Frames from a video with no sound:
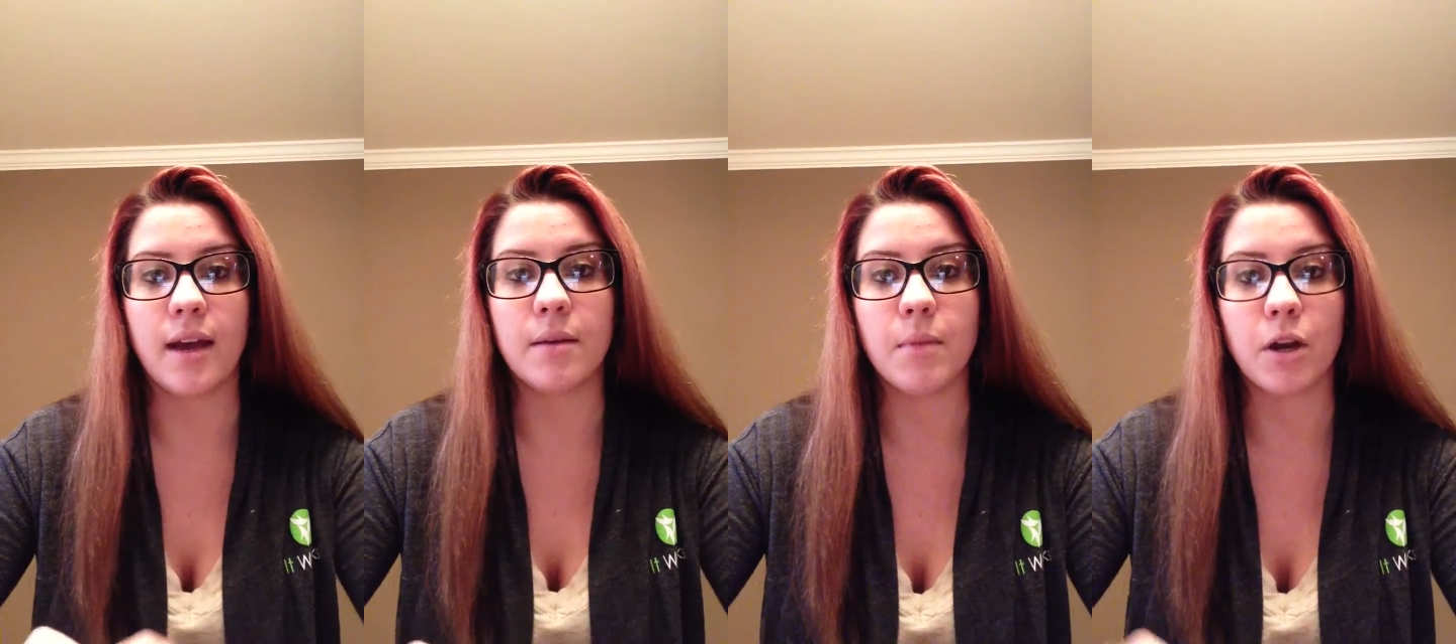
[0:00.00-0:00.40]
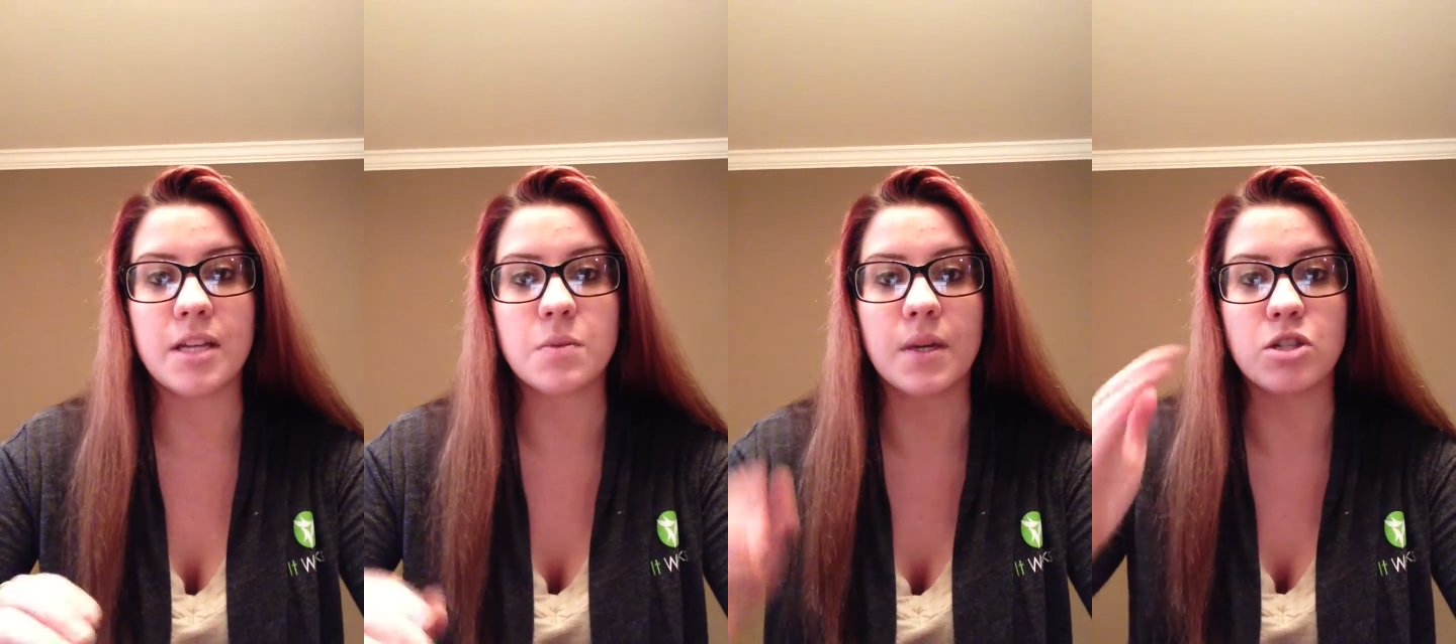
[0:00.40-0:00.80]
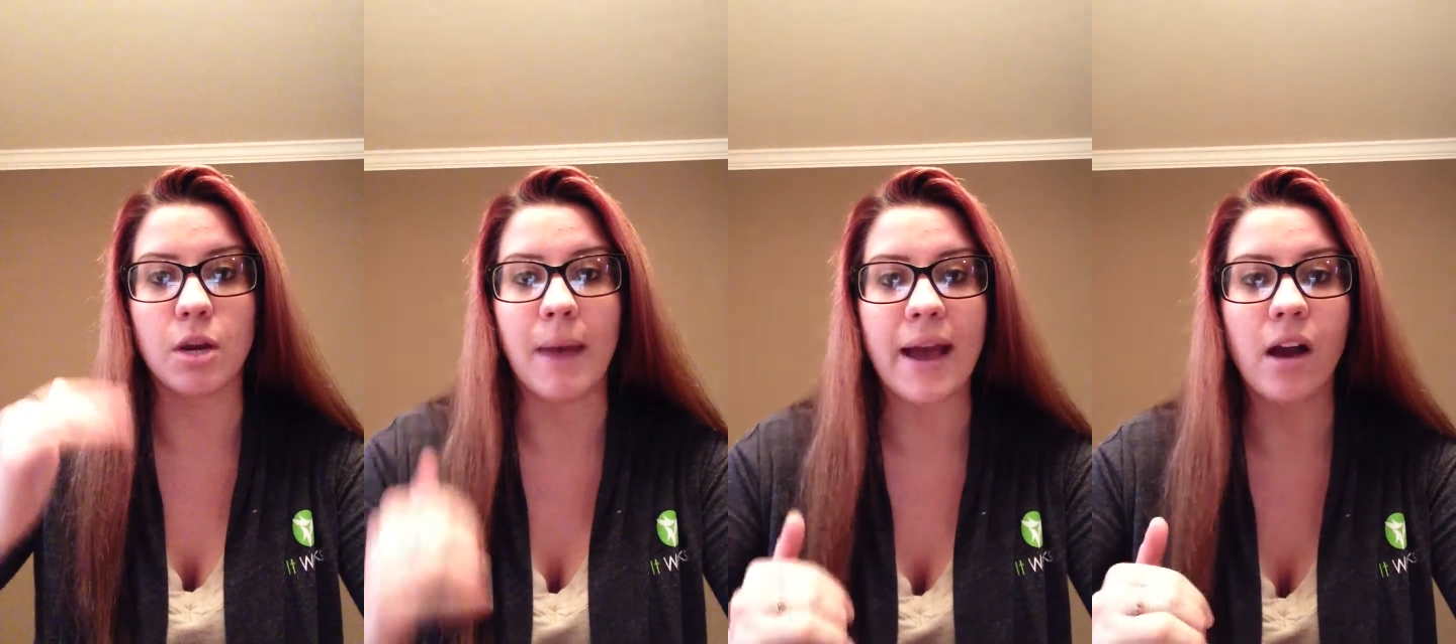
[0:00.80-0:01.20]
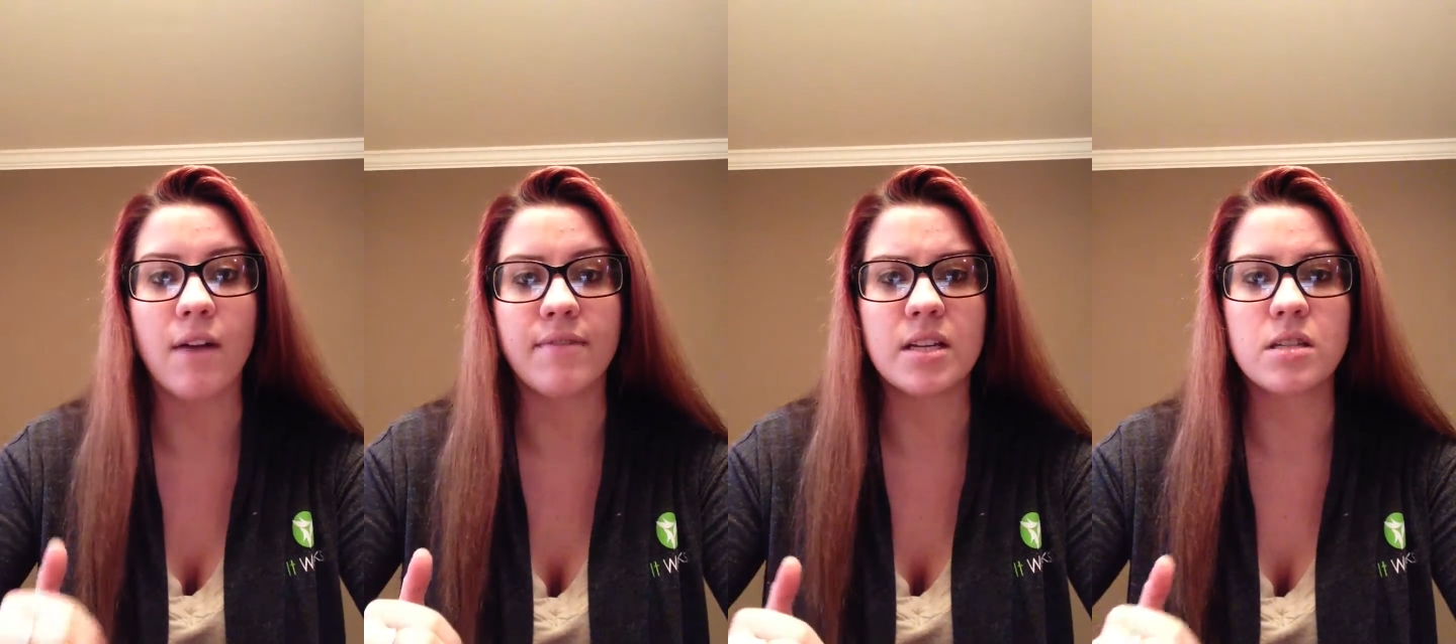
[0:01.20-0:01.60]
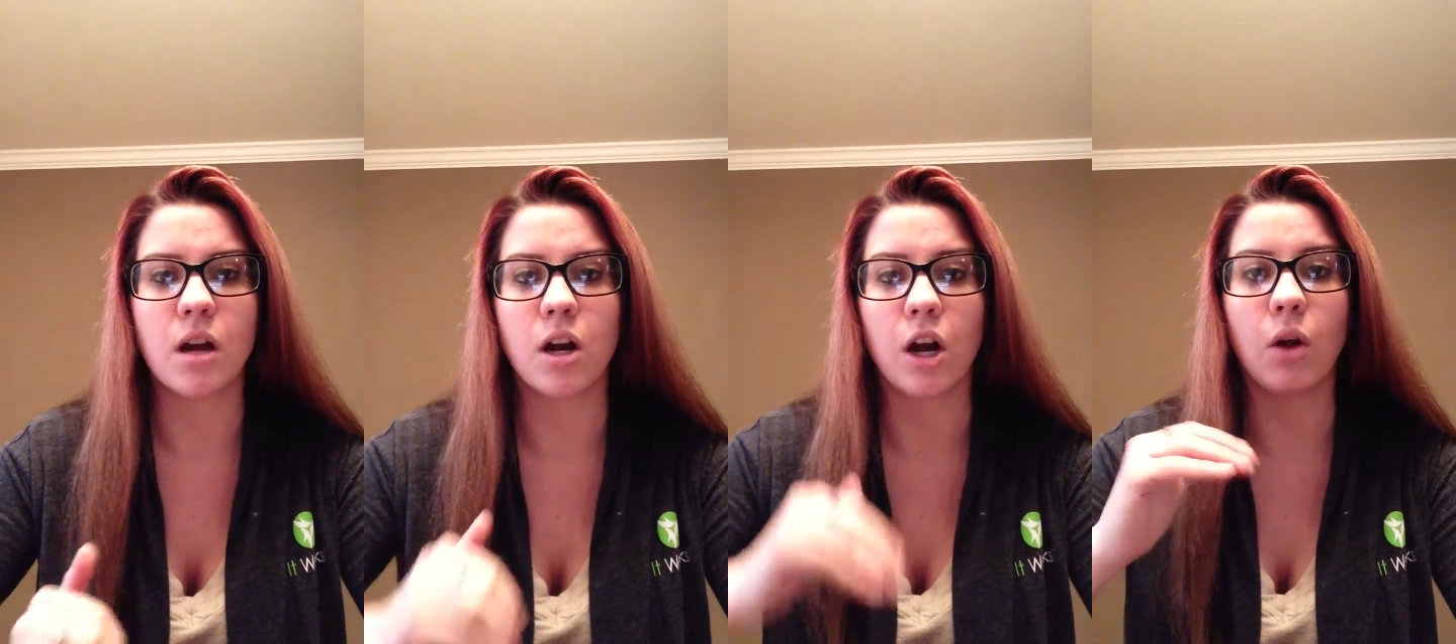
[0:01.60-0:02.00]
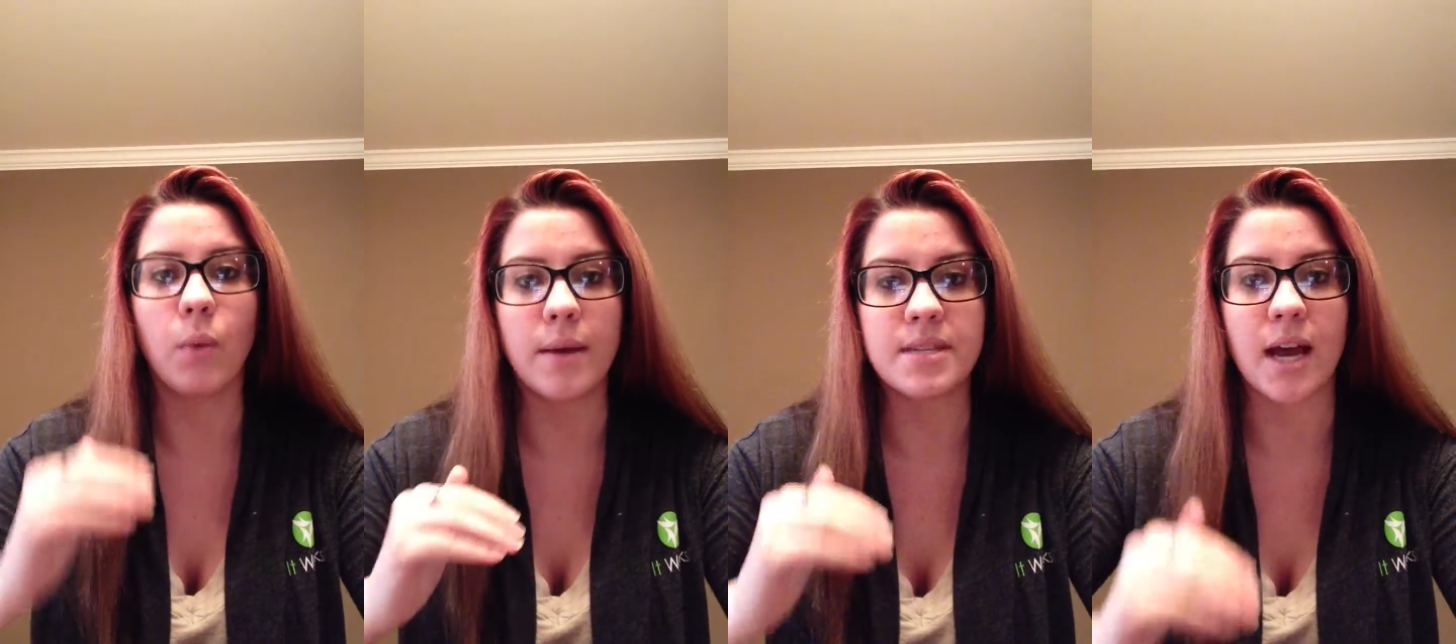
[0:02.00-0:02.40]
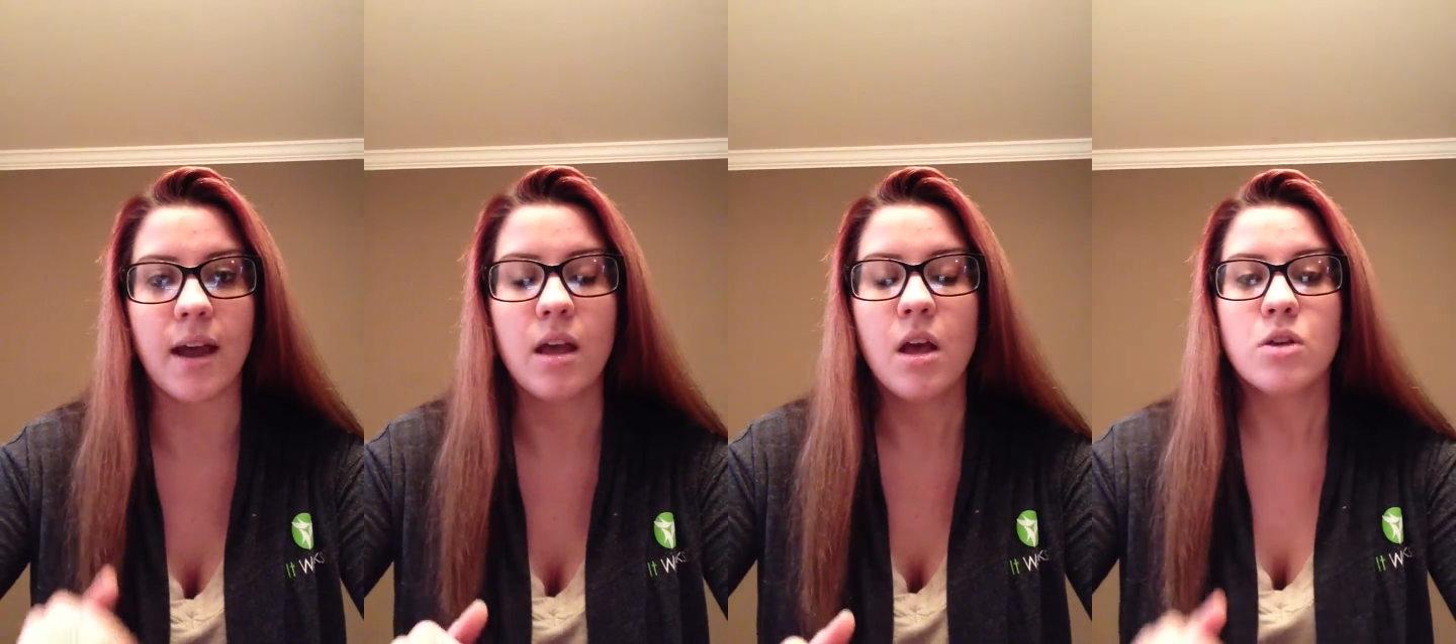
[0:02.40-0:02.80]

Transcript: Our eSuite is our back office on our website.